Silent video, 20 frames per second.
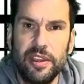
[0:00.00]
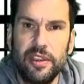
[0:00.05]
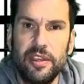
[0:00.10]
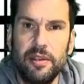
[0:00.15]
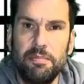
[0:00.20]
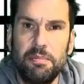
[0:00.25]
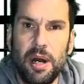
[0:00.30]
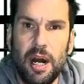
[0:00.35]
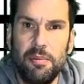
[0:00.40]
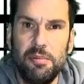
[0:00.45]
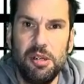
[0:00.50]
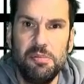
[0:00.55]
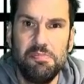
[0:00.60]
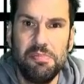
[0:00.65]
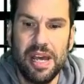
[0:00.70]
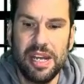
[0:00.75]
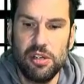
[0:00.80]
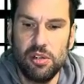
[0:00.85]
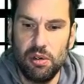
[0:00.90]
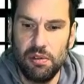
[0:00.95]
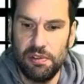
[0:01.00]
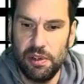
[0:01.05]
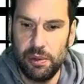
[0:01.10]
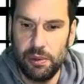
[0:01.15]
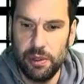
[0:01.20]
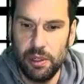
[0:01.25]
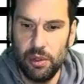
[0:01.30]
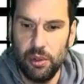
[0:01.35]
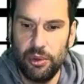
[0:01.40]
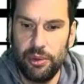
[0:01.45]
The barbell bent over
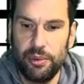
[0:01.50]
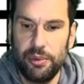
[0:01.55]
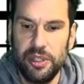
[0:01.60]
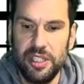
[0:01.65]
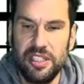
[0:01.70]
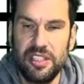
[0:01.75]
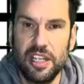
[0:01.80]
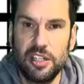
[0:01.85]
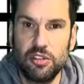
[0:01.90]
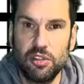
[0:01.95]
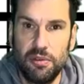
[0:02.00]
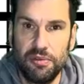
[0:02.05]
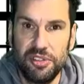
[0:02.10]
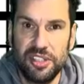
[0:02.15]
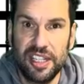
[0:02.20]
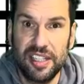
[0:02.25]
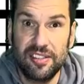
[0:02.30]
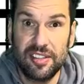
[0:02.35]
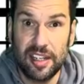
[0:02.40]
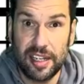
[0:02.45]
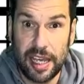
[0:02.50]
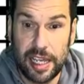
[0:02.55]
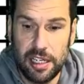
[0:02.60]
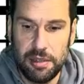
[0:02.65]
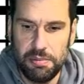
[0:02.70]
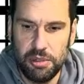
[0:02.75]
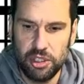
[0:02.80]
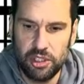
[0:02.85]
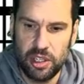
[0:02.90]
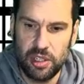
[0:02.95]
row, 3 sets of 6 at
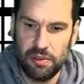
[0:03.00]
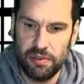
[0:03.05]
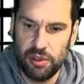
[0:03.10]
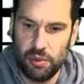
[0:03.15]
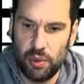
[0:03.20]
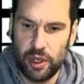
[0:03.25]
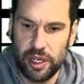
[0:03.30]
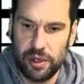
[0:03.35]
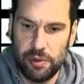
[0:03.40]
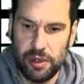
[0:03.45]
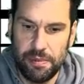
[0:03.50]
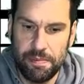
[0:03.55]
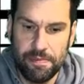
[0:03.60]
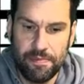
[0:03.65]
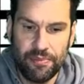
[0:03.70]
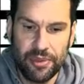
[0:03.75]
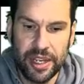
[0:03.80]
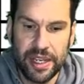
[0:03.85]
80% of the 1 RM.